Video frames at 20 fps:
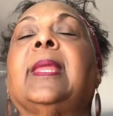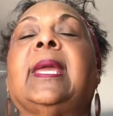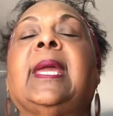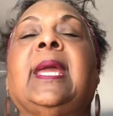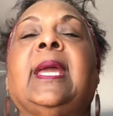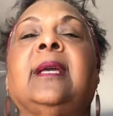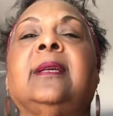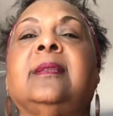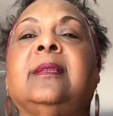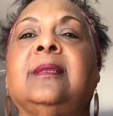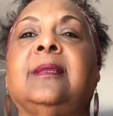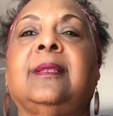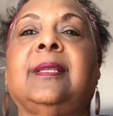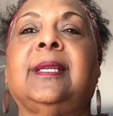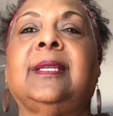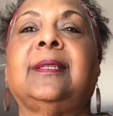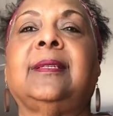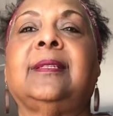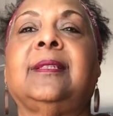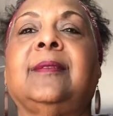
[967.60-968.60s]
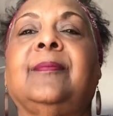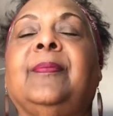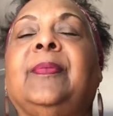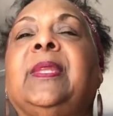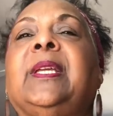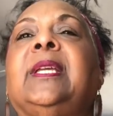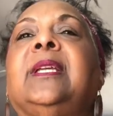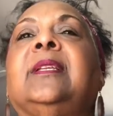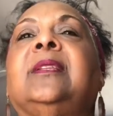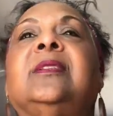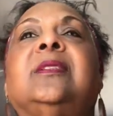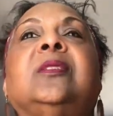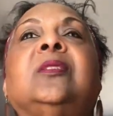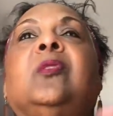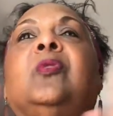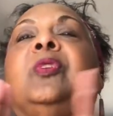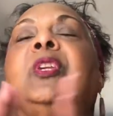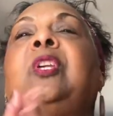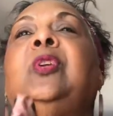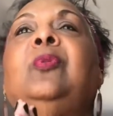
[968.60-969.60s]
Excellent. So
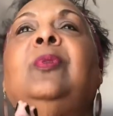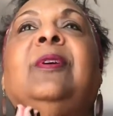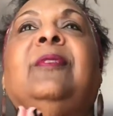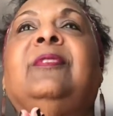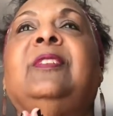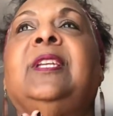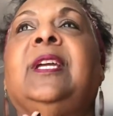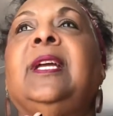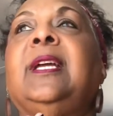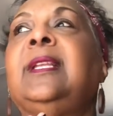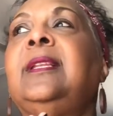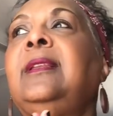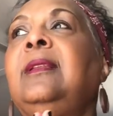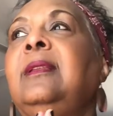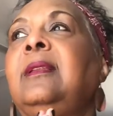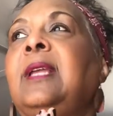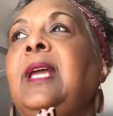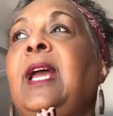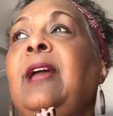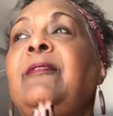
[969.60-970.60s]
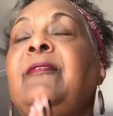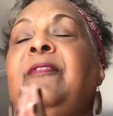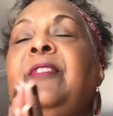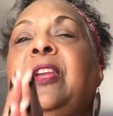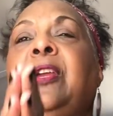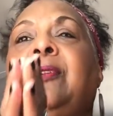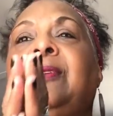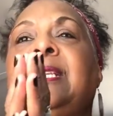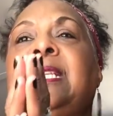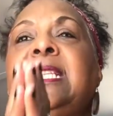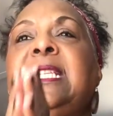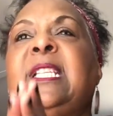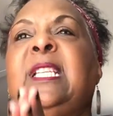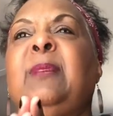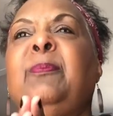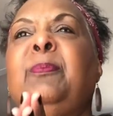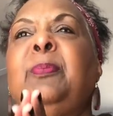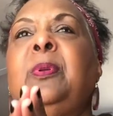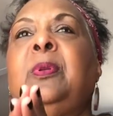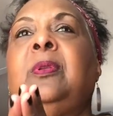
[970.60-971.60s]
you have done a very
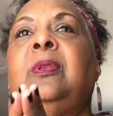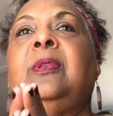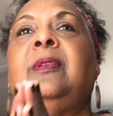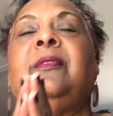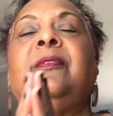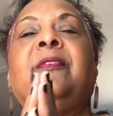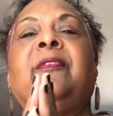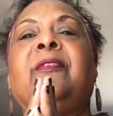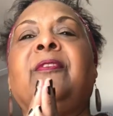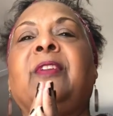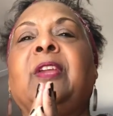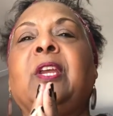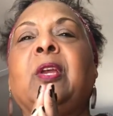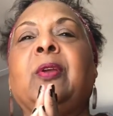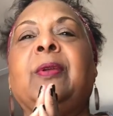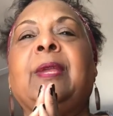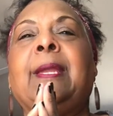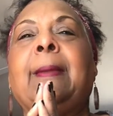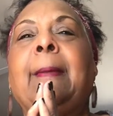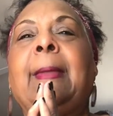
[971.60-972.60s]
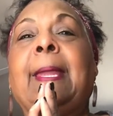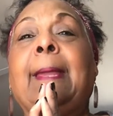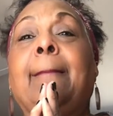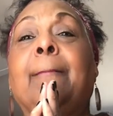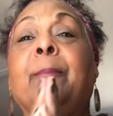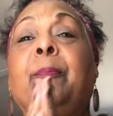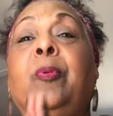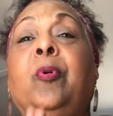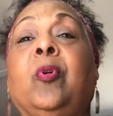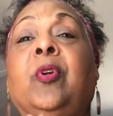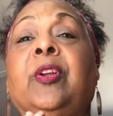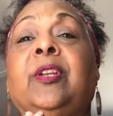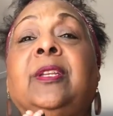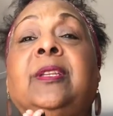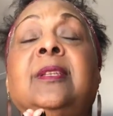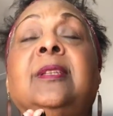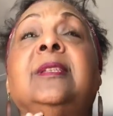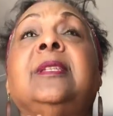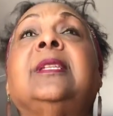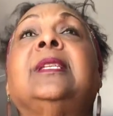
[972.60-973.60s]
simple, very
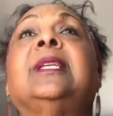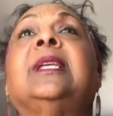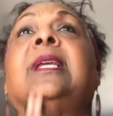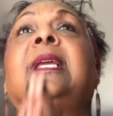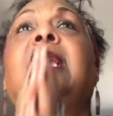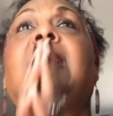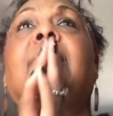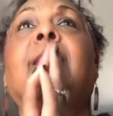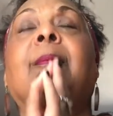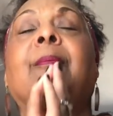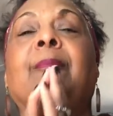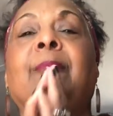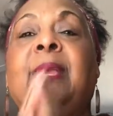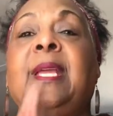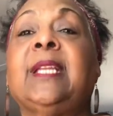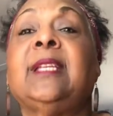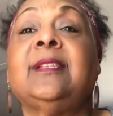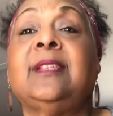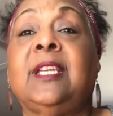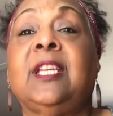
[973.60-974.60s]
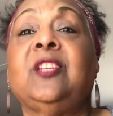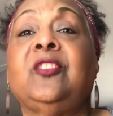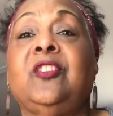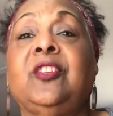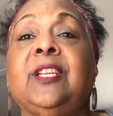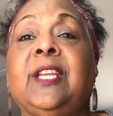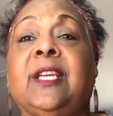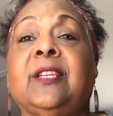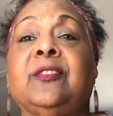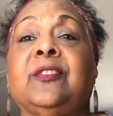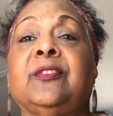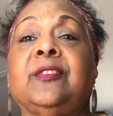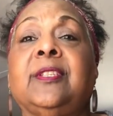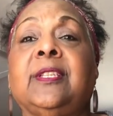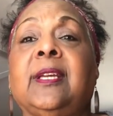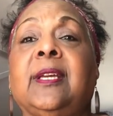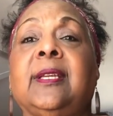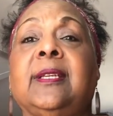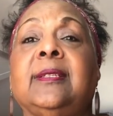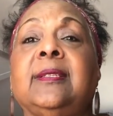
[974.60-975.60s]
important meditation
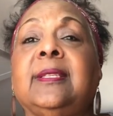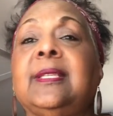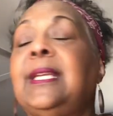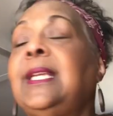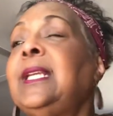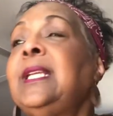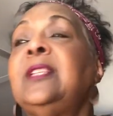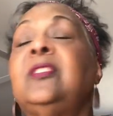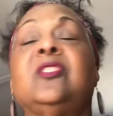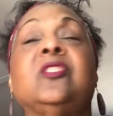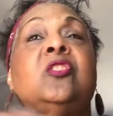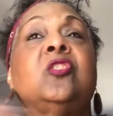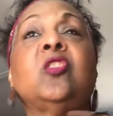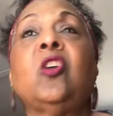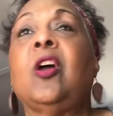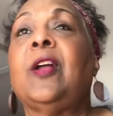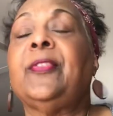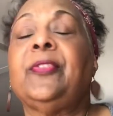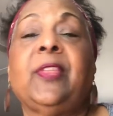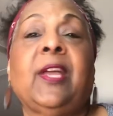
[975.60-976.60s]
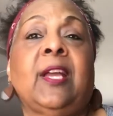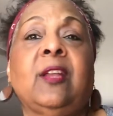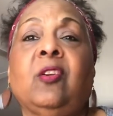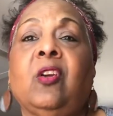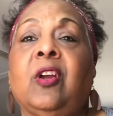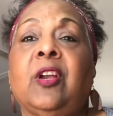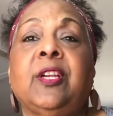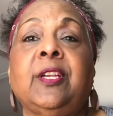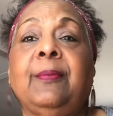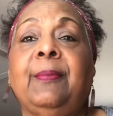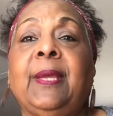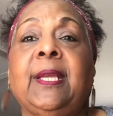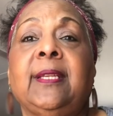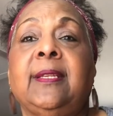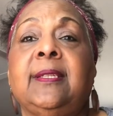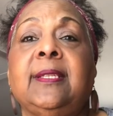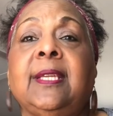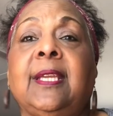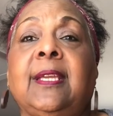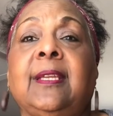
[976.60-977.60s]
exercise. It's not that hard to
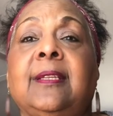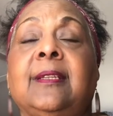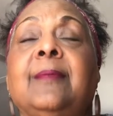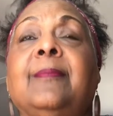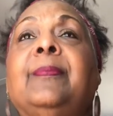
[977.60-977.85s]
meditate.